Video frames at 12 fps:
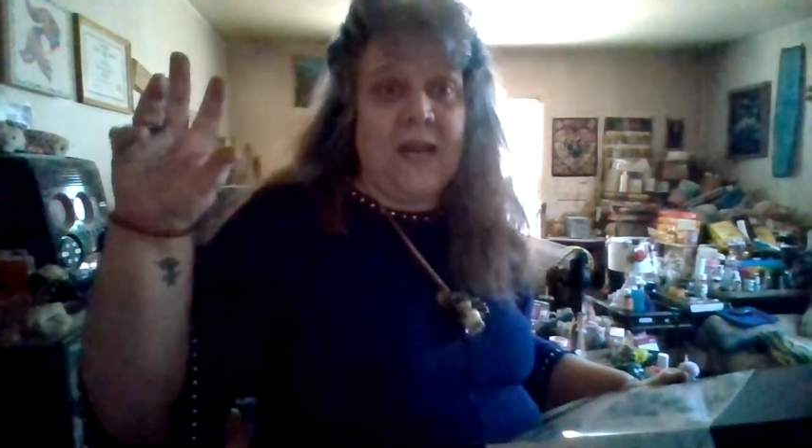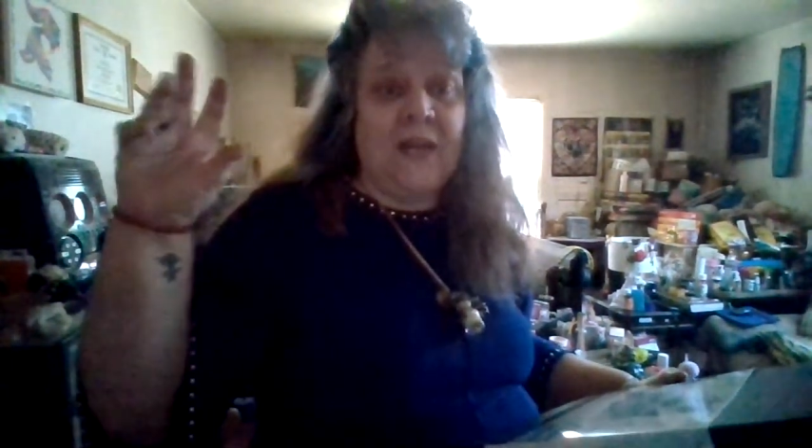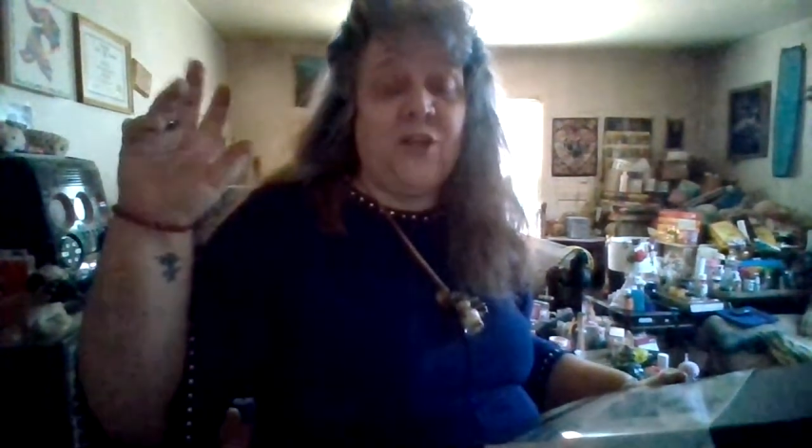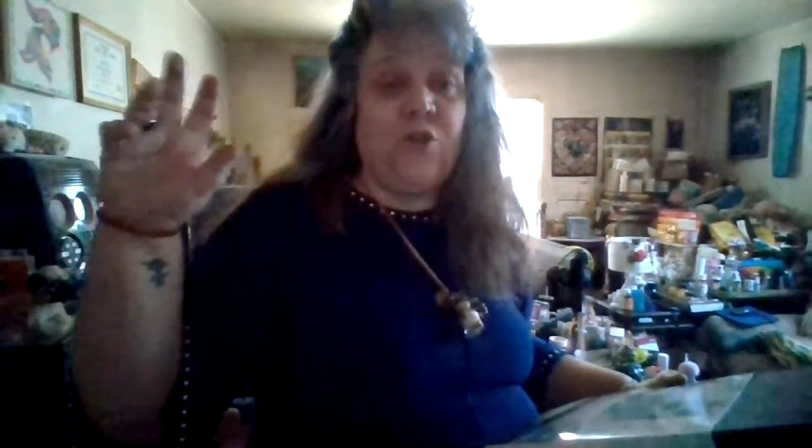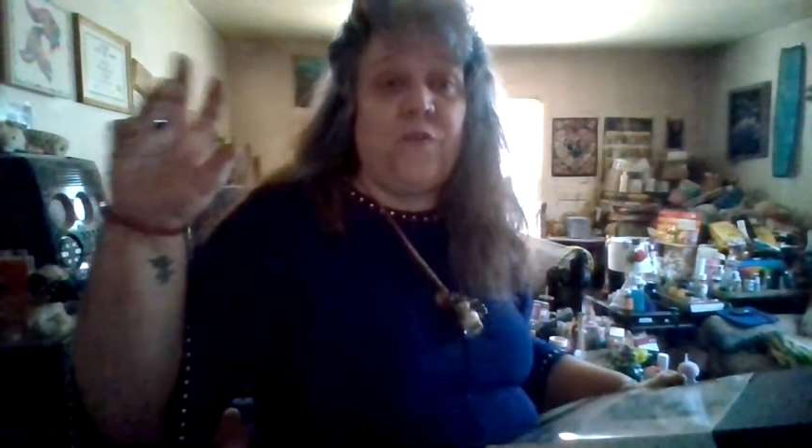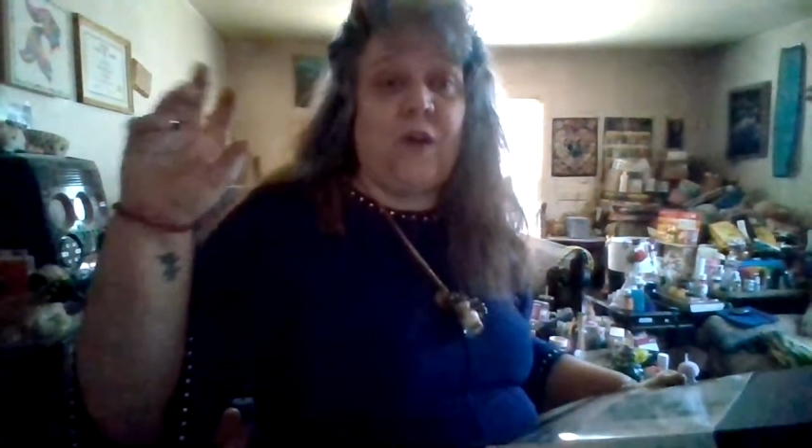
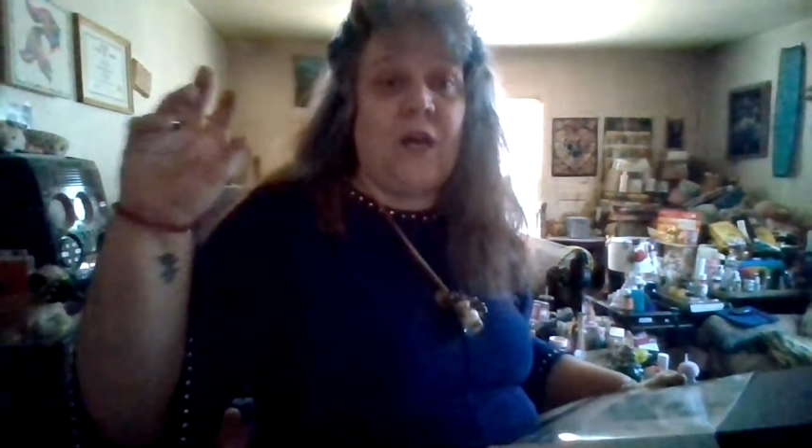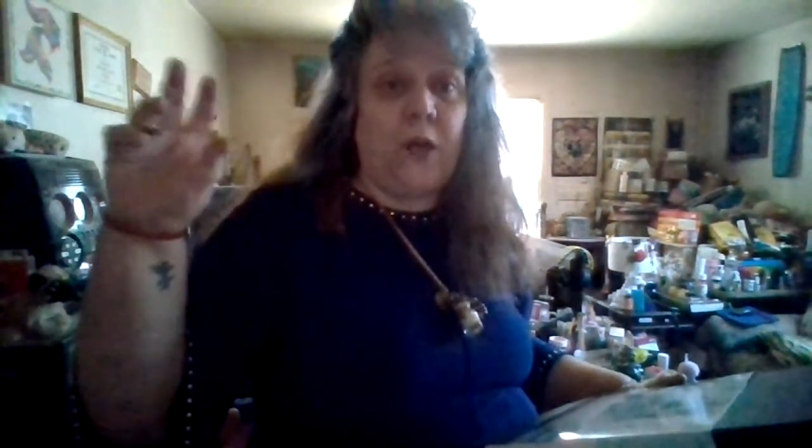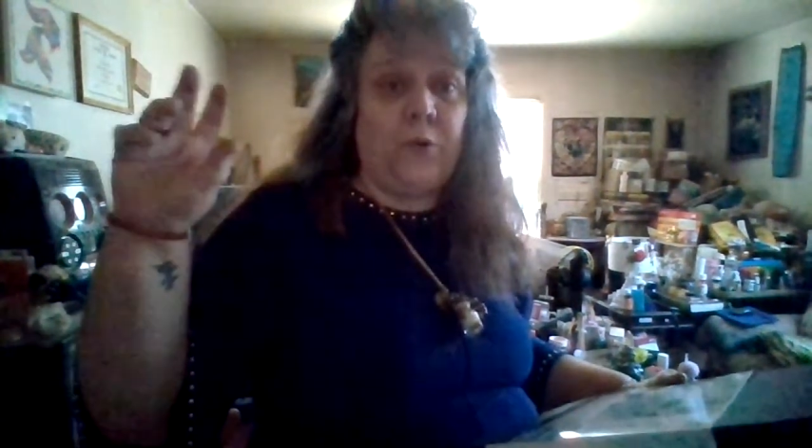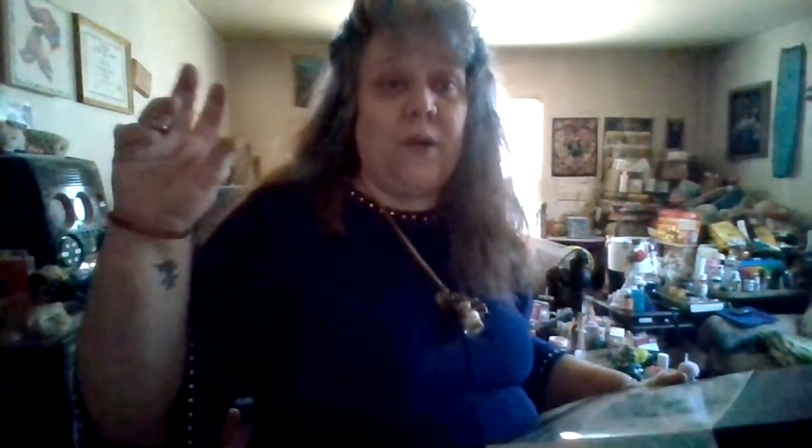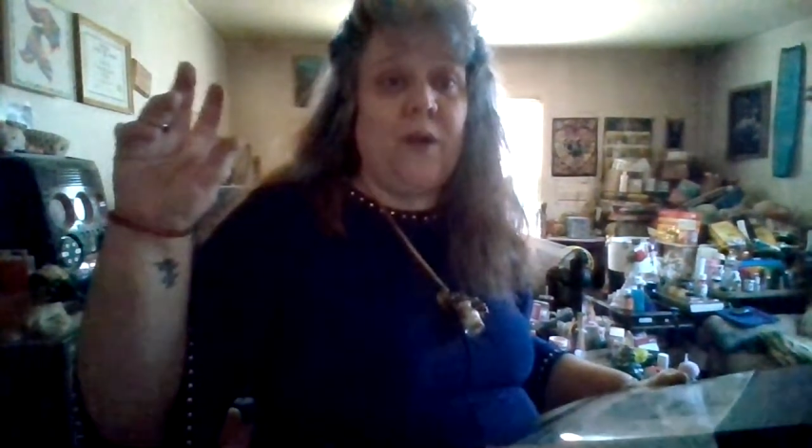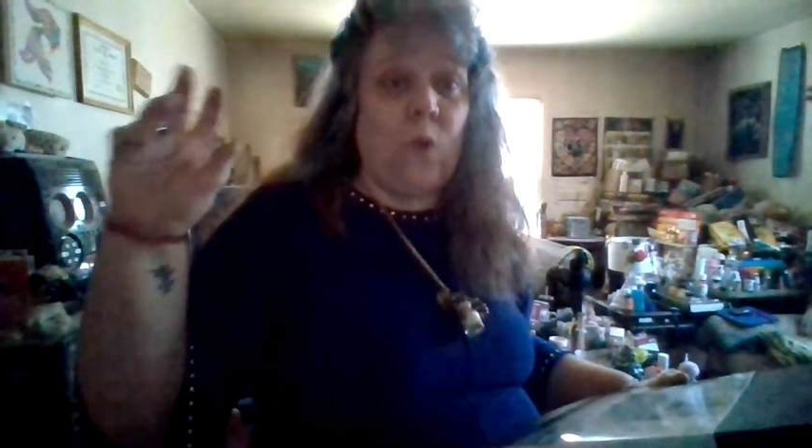and you do the
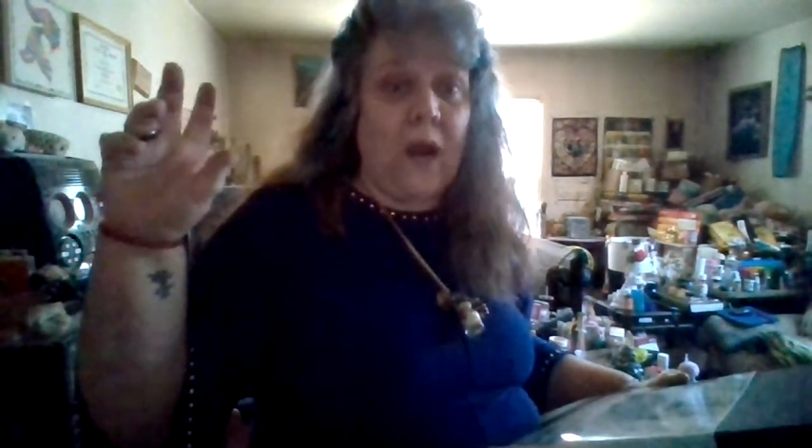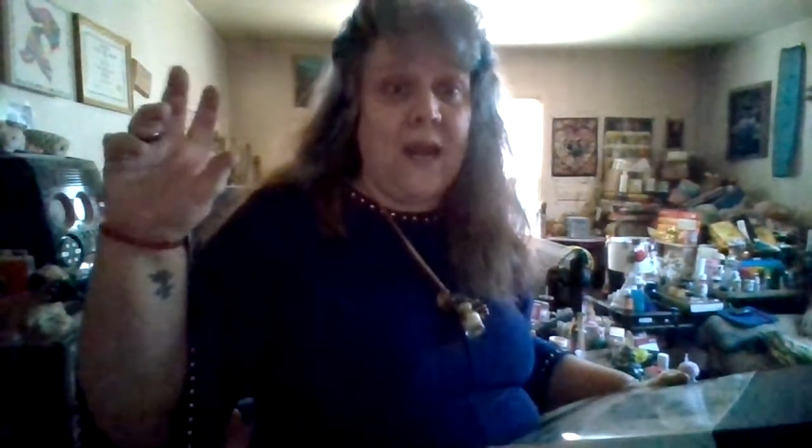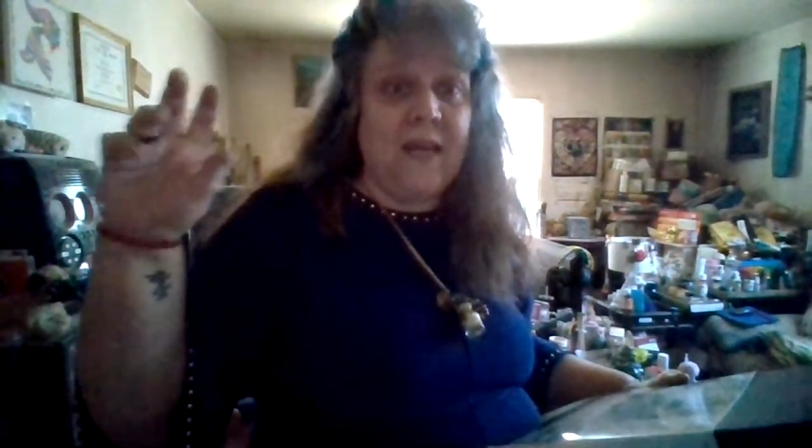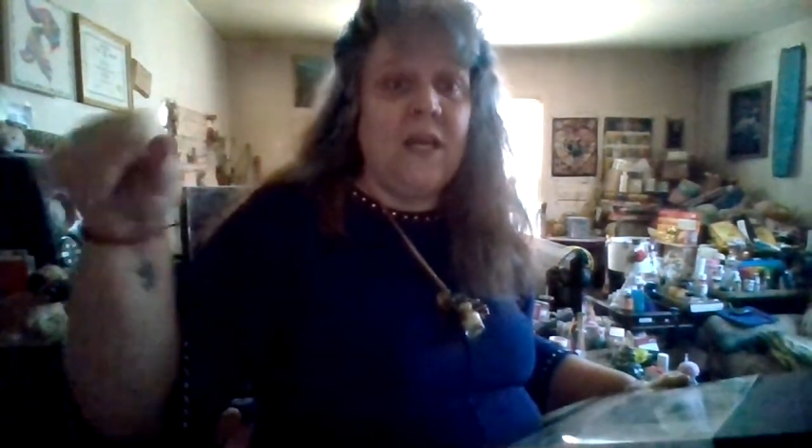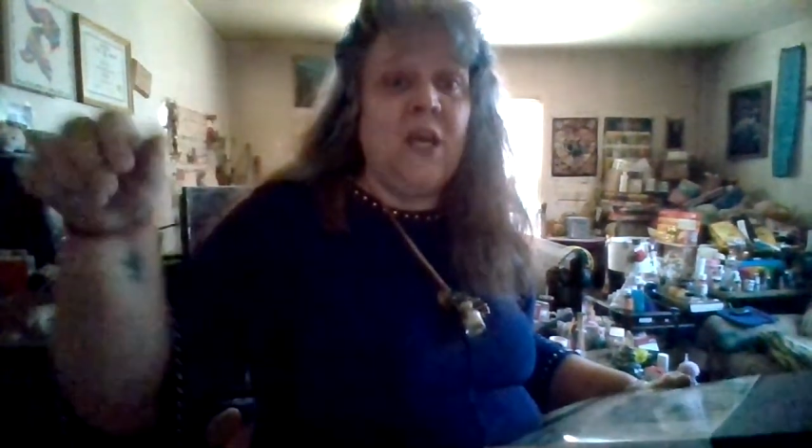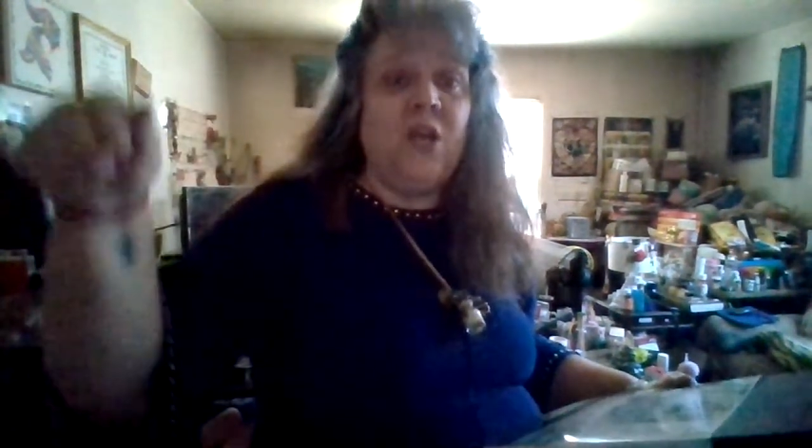coloring right,